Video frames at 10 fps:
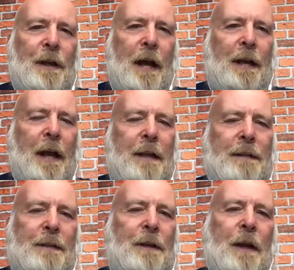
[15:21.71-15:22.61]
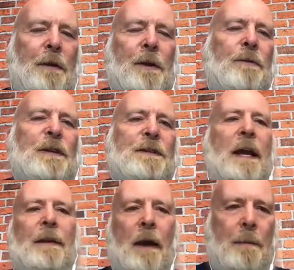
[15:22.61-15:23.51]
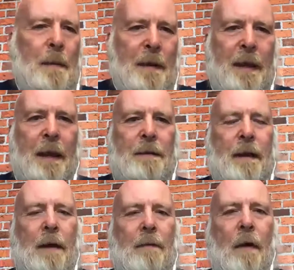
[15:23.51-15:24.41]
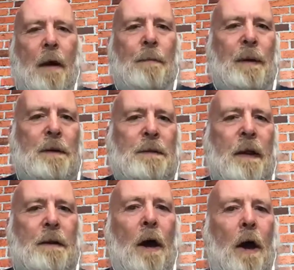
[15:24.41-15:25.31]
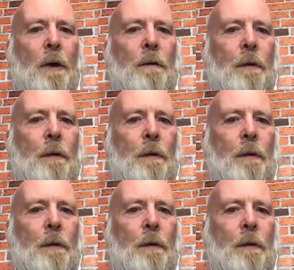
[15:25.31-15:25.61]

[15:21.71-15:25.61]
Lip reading: and you just end up being kicked down the road because they know